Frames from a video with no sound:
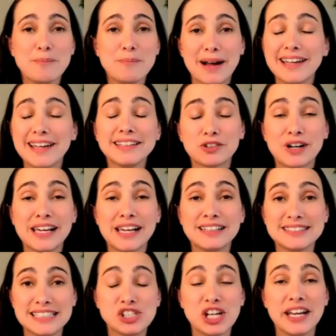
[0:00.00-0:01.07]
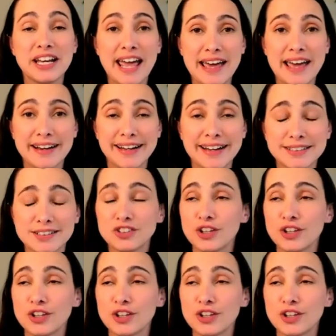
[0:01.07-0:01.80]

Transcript: my undergrad is in genetics